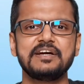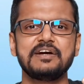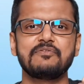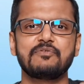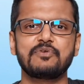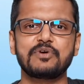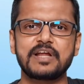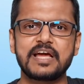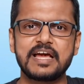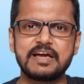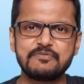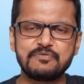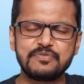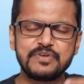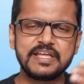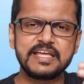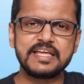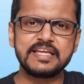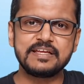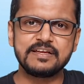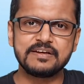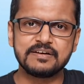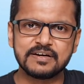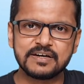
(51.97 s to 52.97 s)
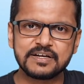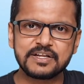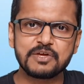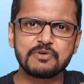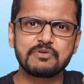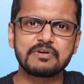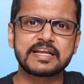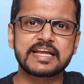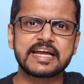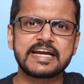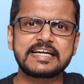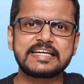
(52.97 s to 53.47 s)
For every year, you
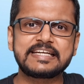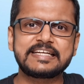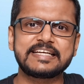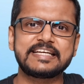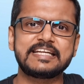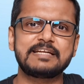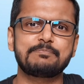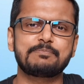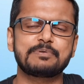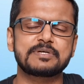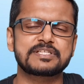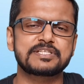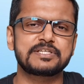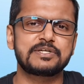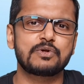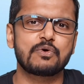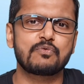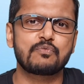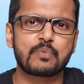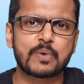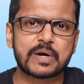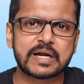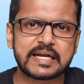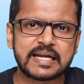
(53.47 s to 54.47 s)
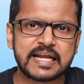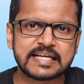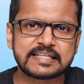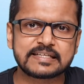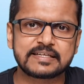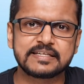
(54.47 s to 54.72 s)
will get 10% of 1 lakh,